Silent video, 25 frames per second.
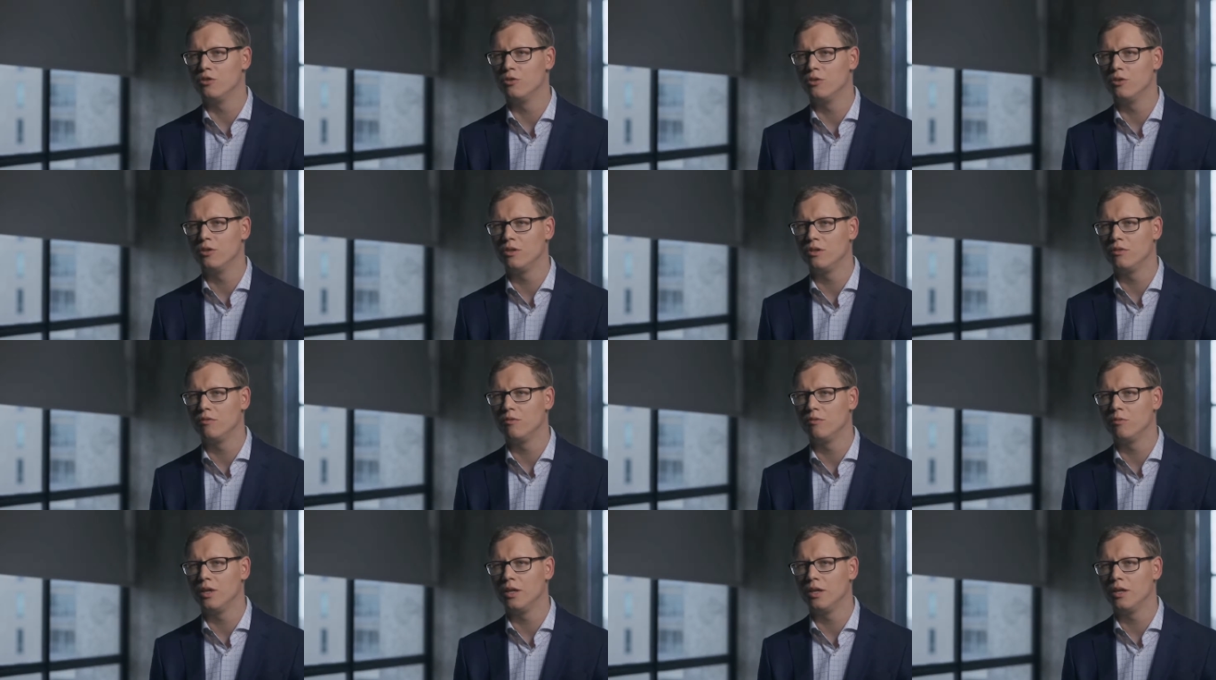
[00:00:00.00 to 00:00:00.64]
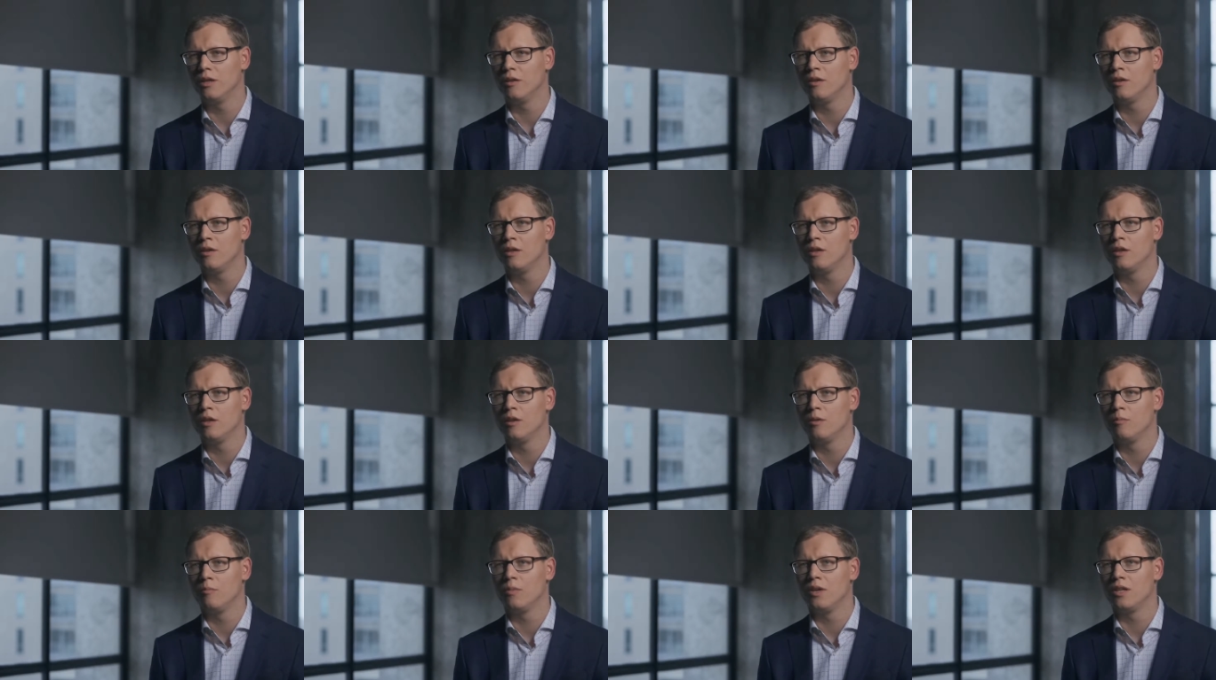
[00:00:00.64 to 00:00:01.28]
intuitive way,
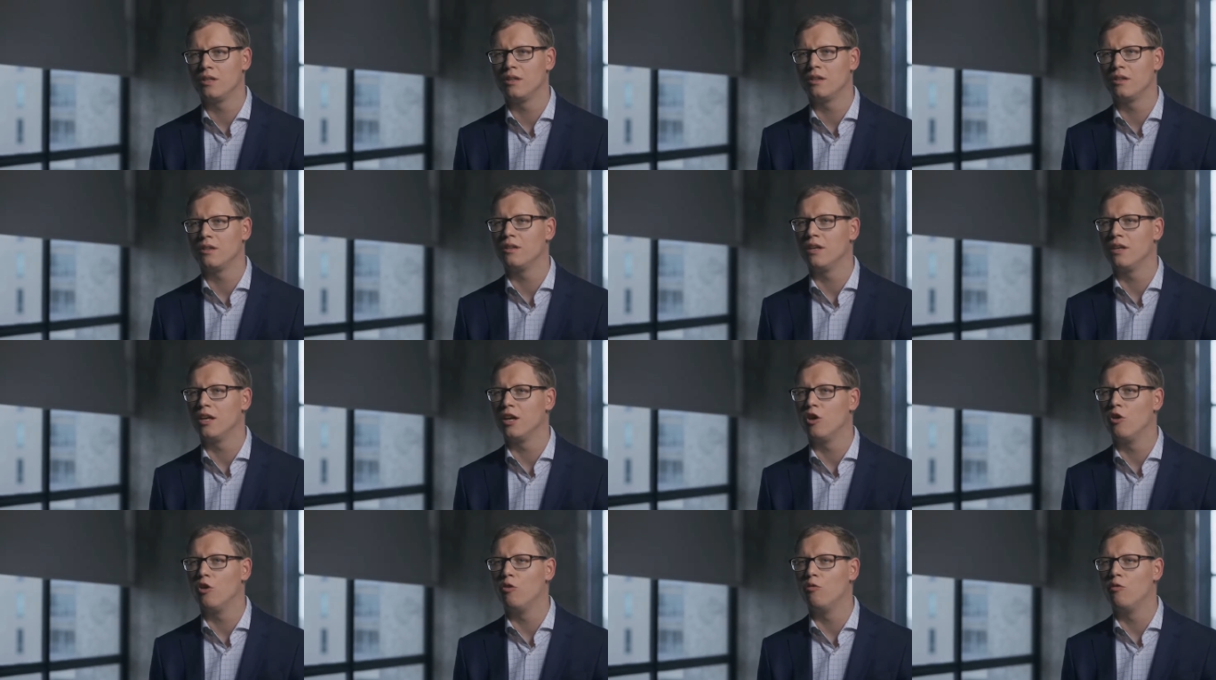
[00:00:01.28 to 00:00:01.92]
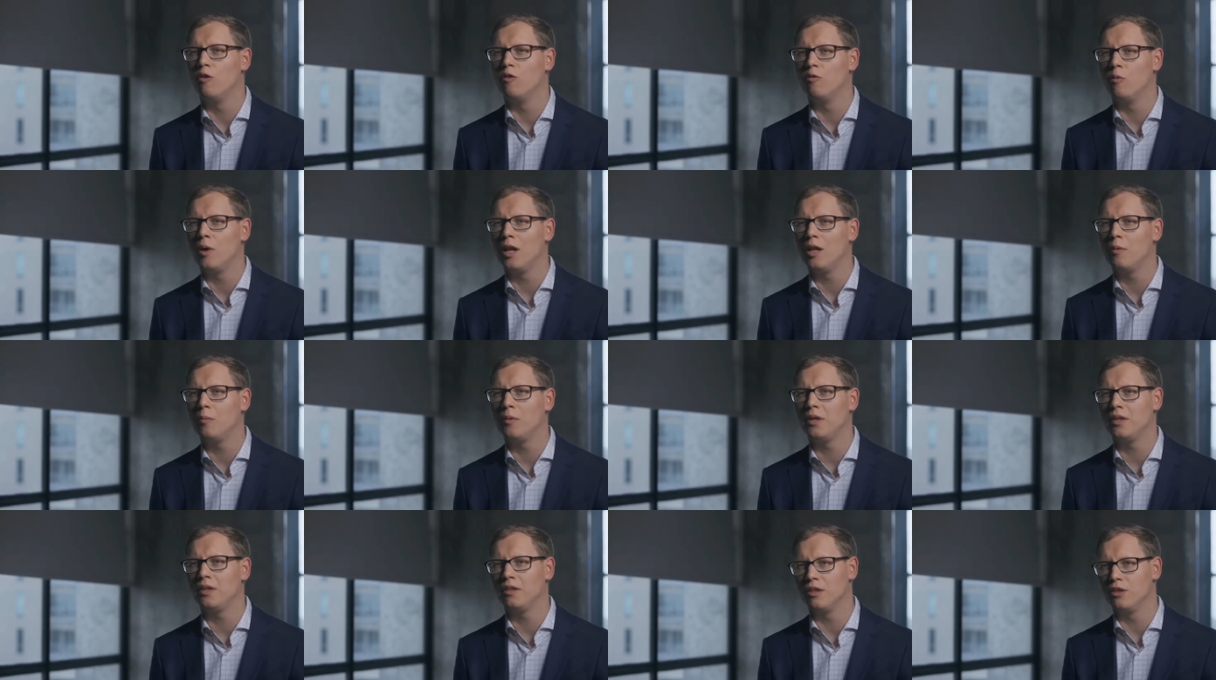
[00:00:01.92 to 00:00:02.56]
but they are
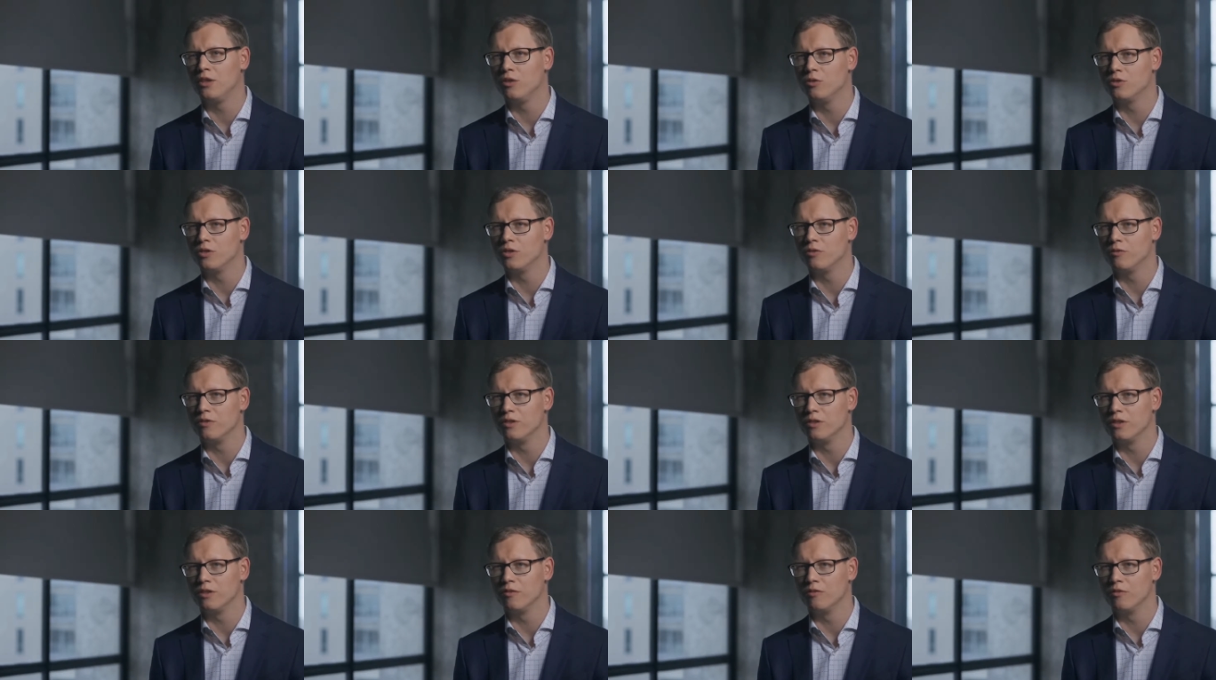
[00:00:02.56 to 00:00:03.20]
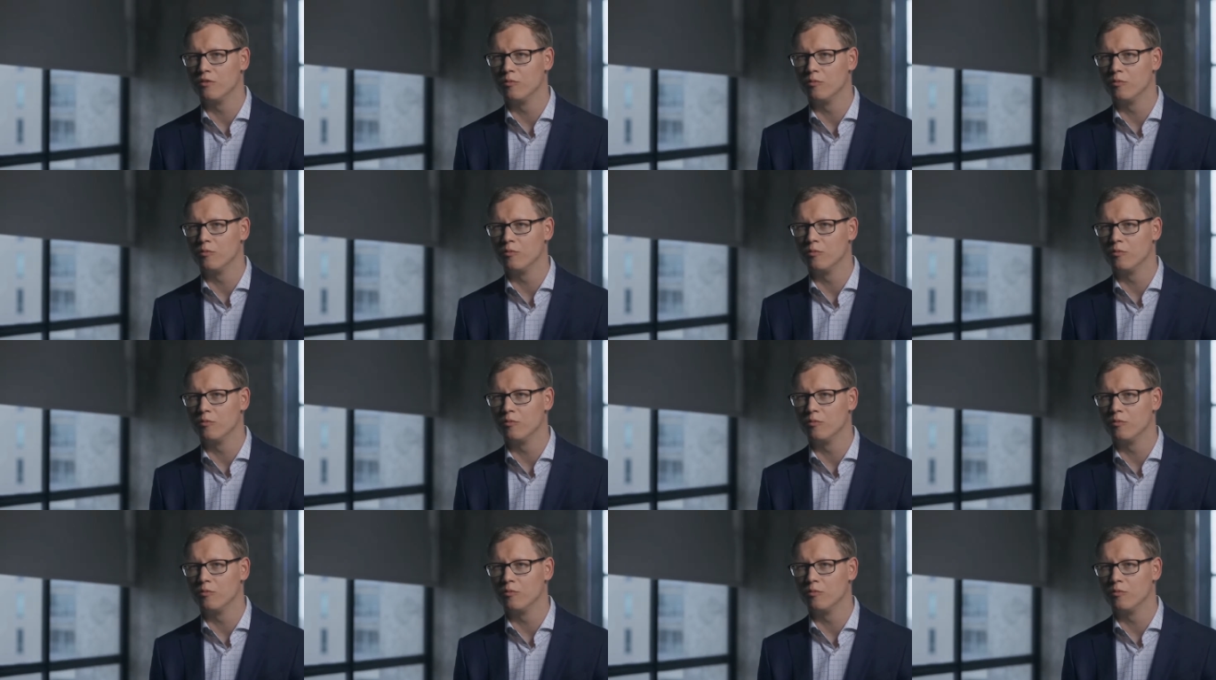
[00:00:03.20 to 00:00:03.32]
overwhelming the user with